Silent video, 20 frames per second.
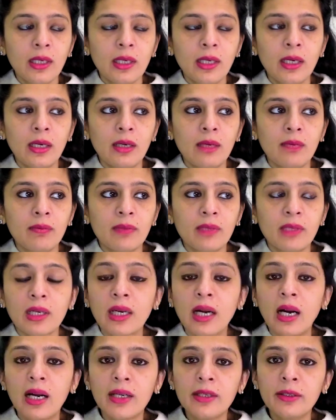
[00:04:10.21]
the
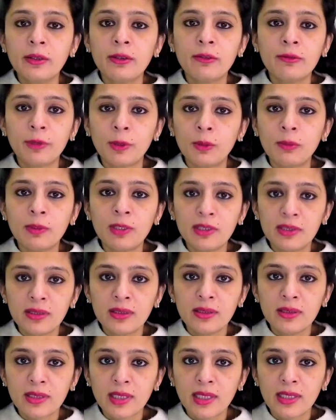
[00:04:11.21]
kind of
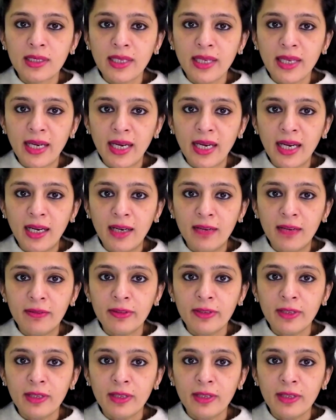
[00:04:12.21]
homelessness that they have